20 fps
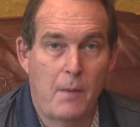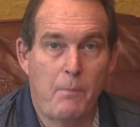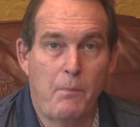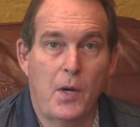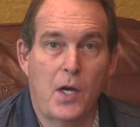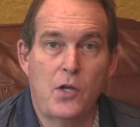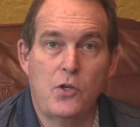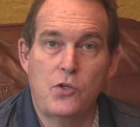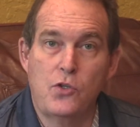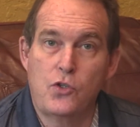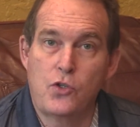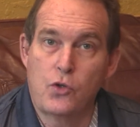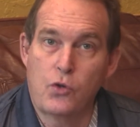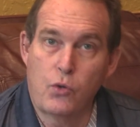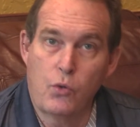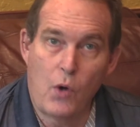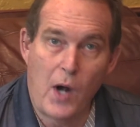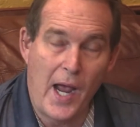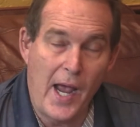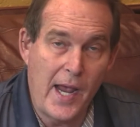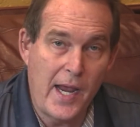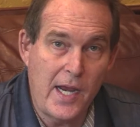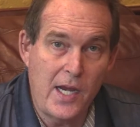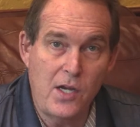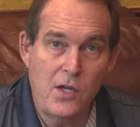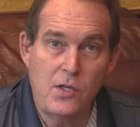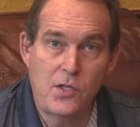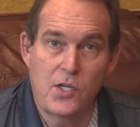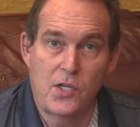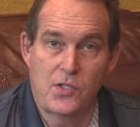But
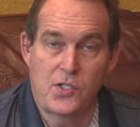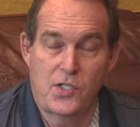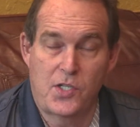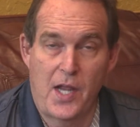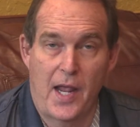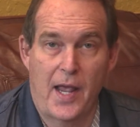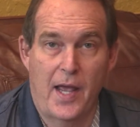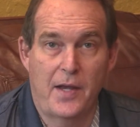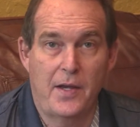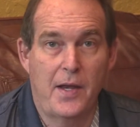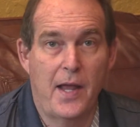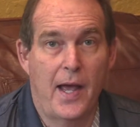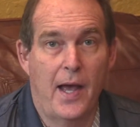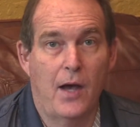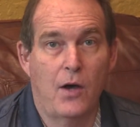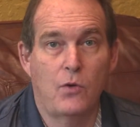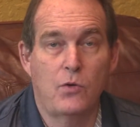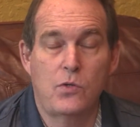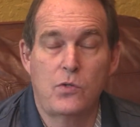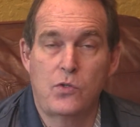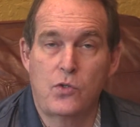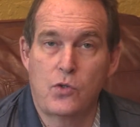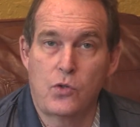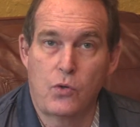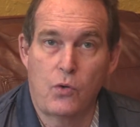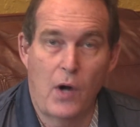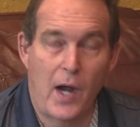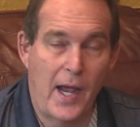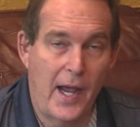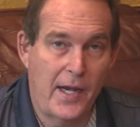trying to stand out,
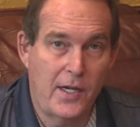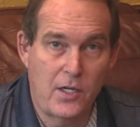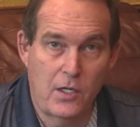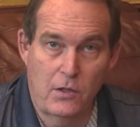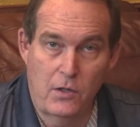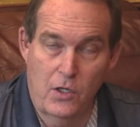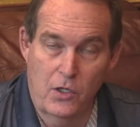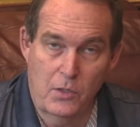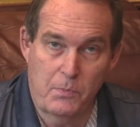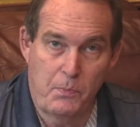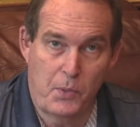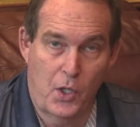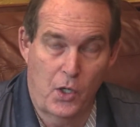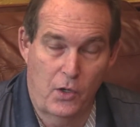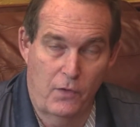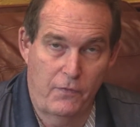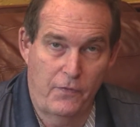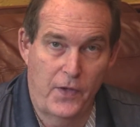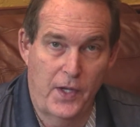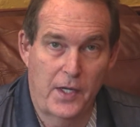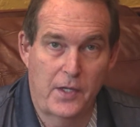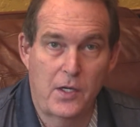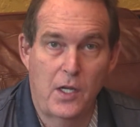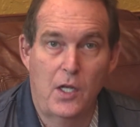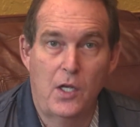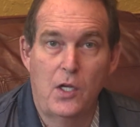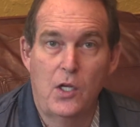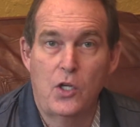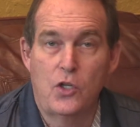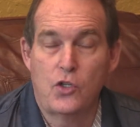trying to look perfect,
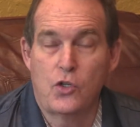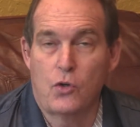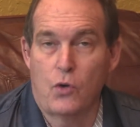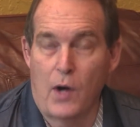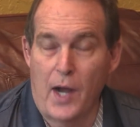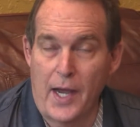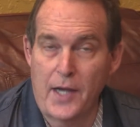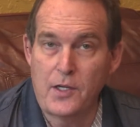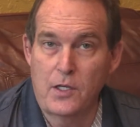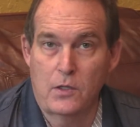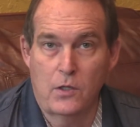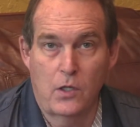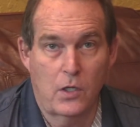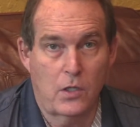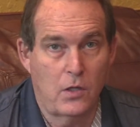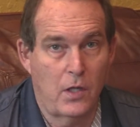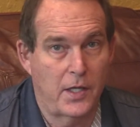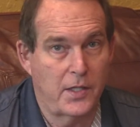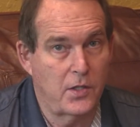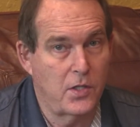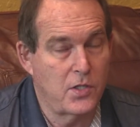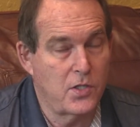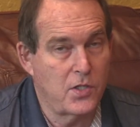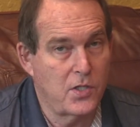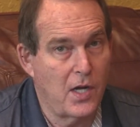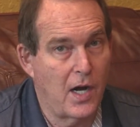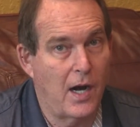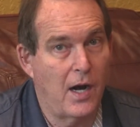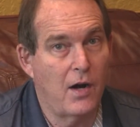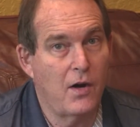trying to look like the
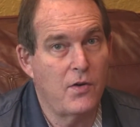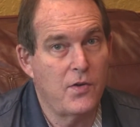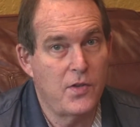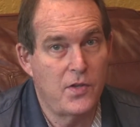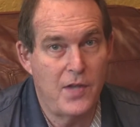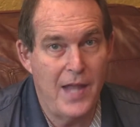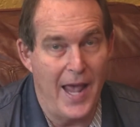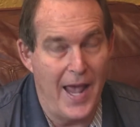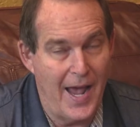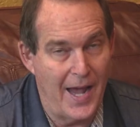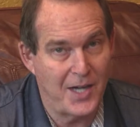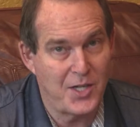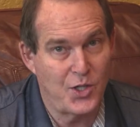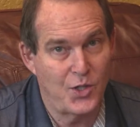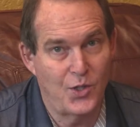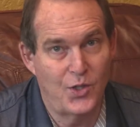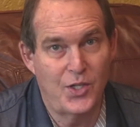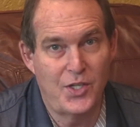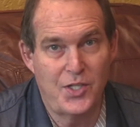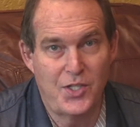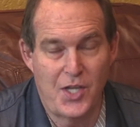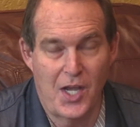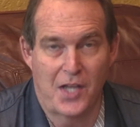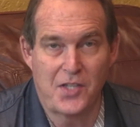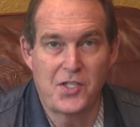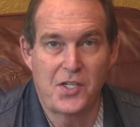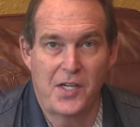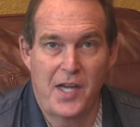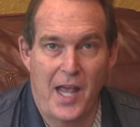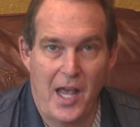star actually
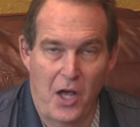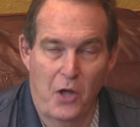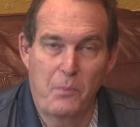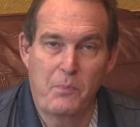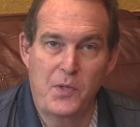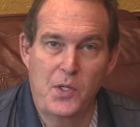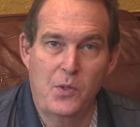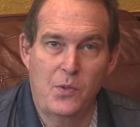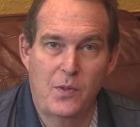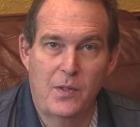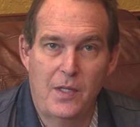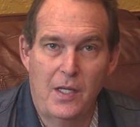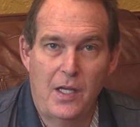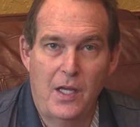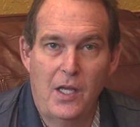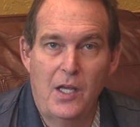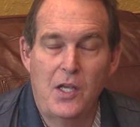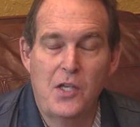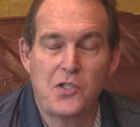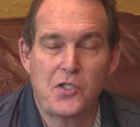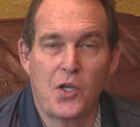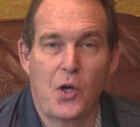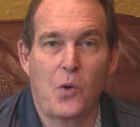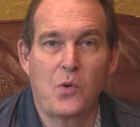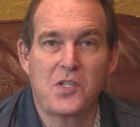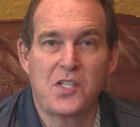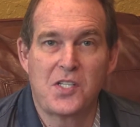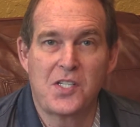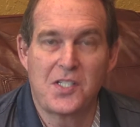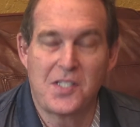doesn't help you.
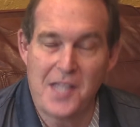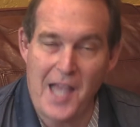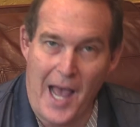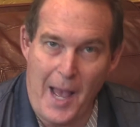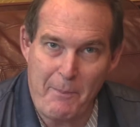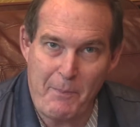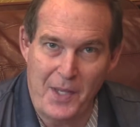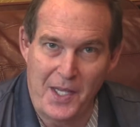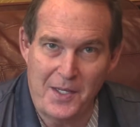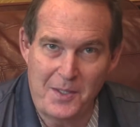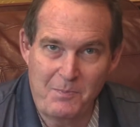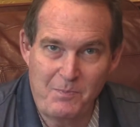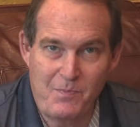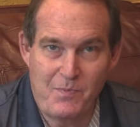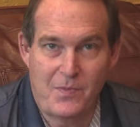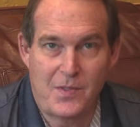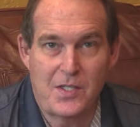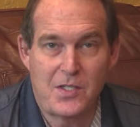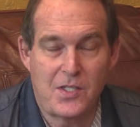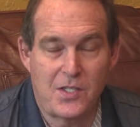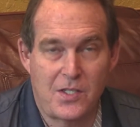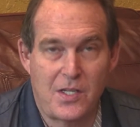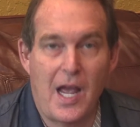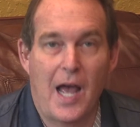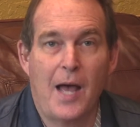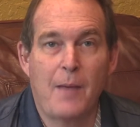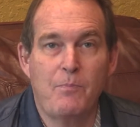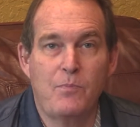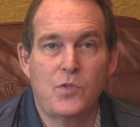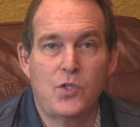So stop it.
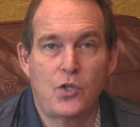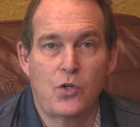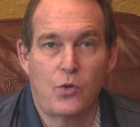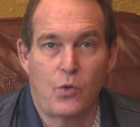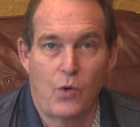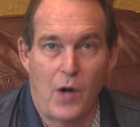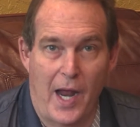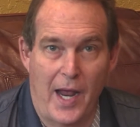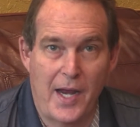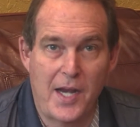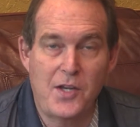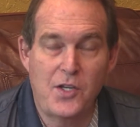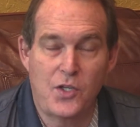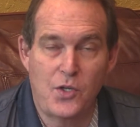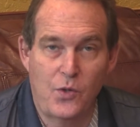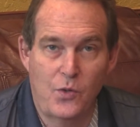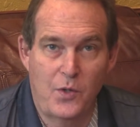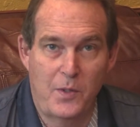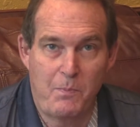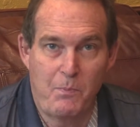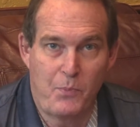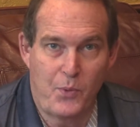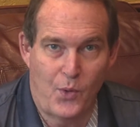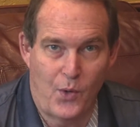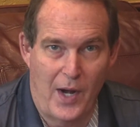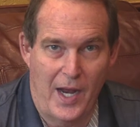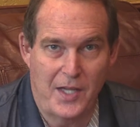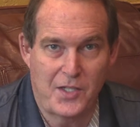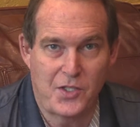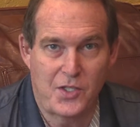Stop trying to
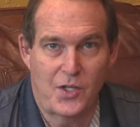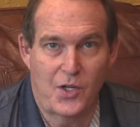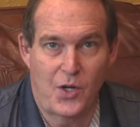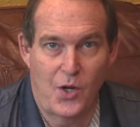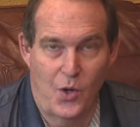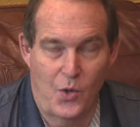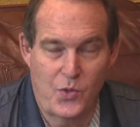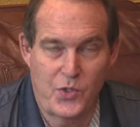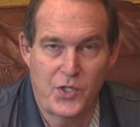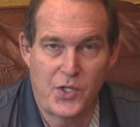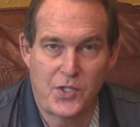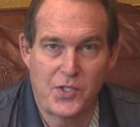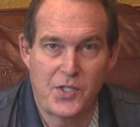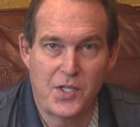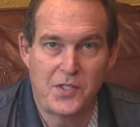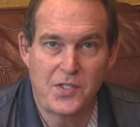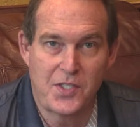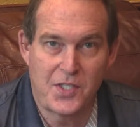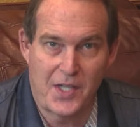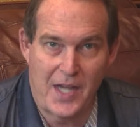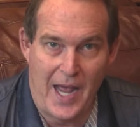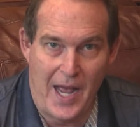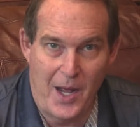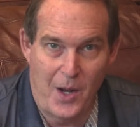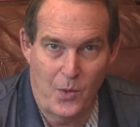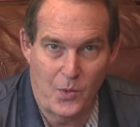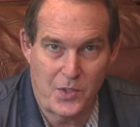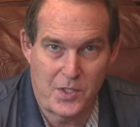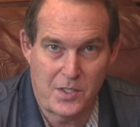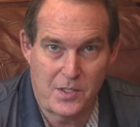impress coaches and
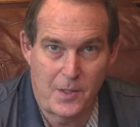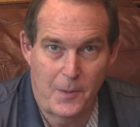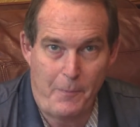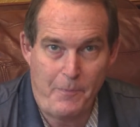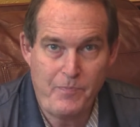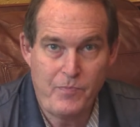scouts.